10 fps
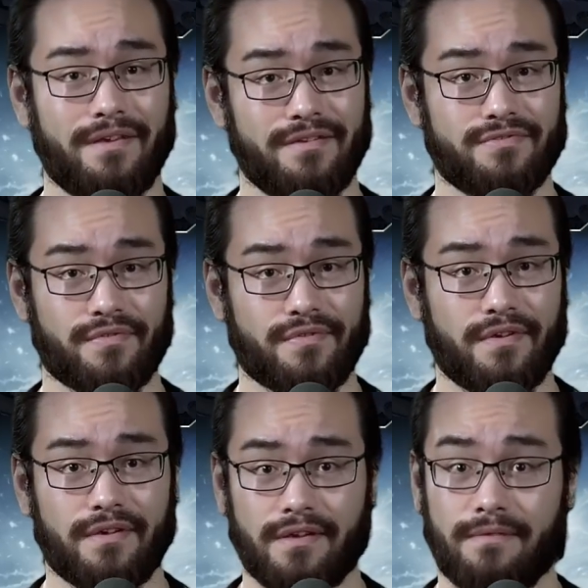
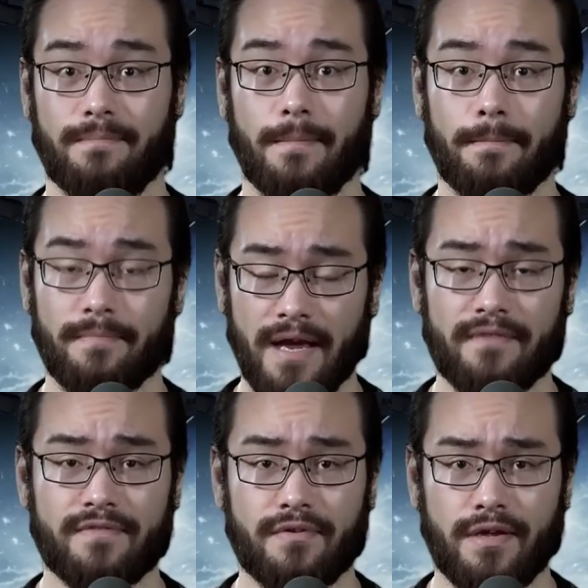interesting, and
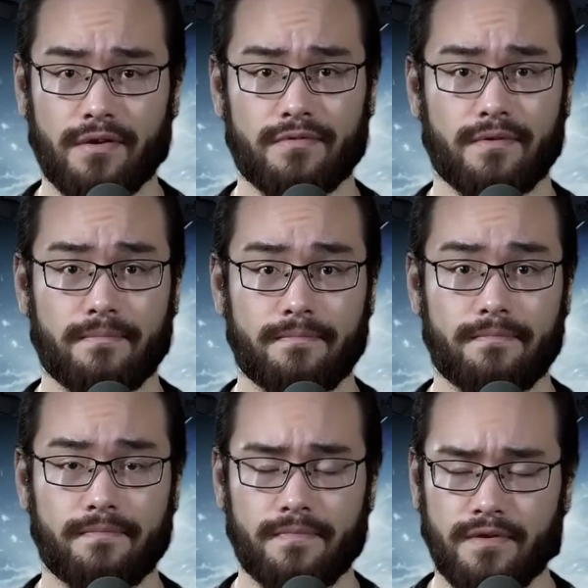after you hear them,
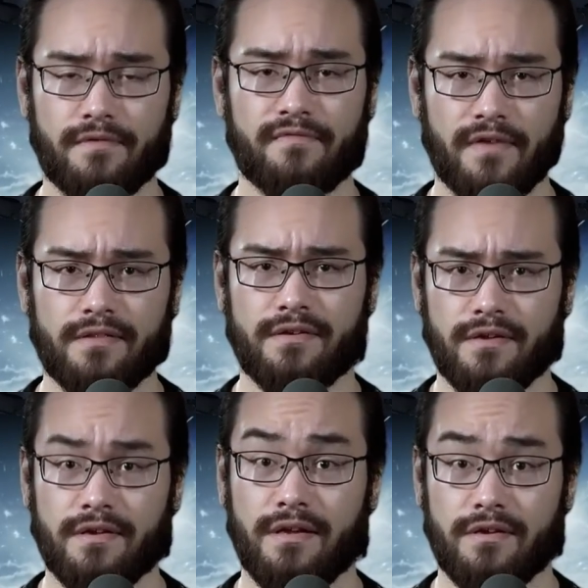you're finally
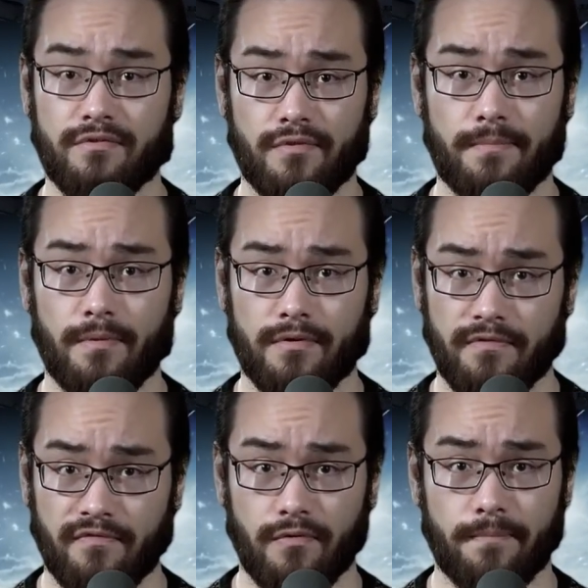going to get a grip on
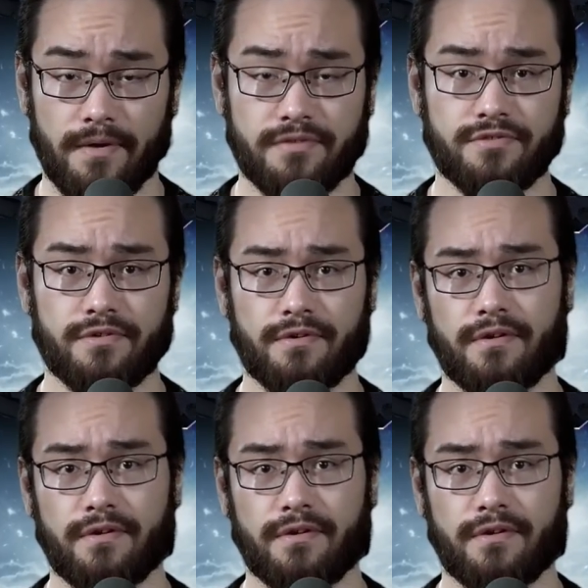the full picture.